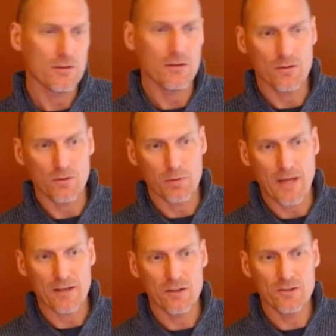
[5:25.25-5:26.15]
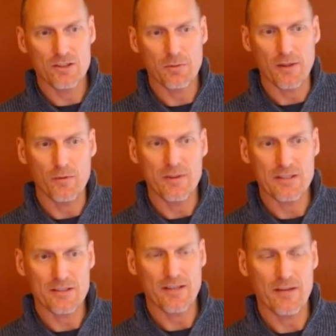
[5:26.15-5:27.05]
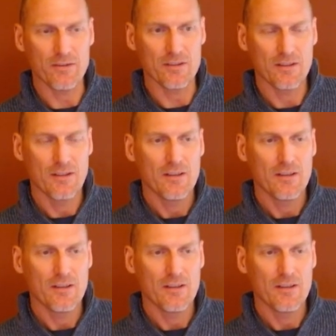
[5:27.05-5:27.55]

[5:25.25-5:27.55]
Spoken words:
black could just play queen c7